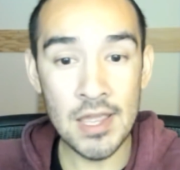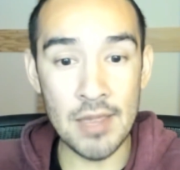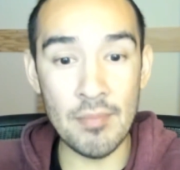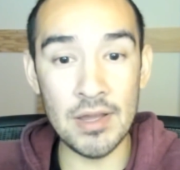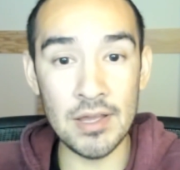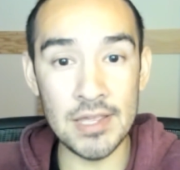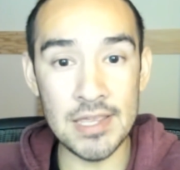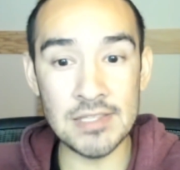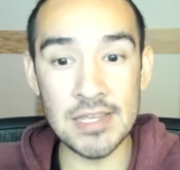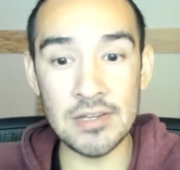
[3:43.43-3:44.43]

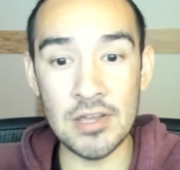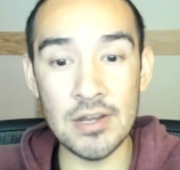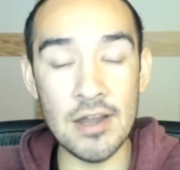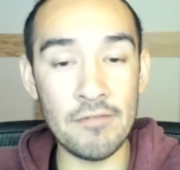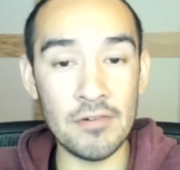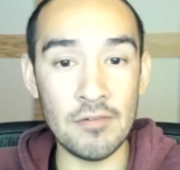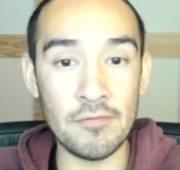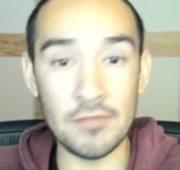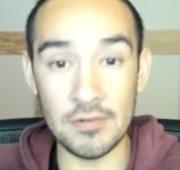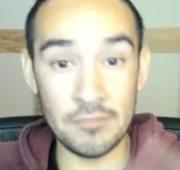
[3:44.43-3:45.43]
Is it good enough
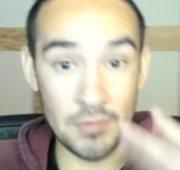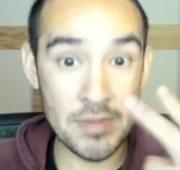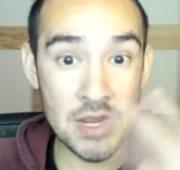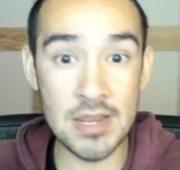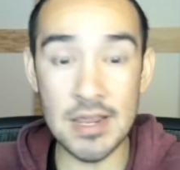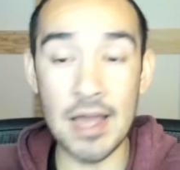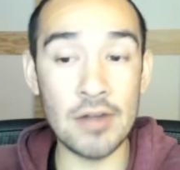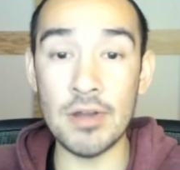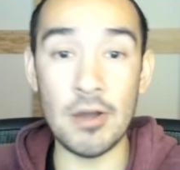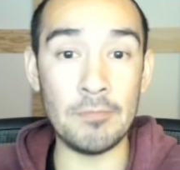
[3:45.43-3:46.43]
for me? I
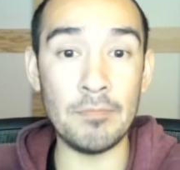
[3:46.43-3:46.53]
don't know.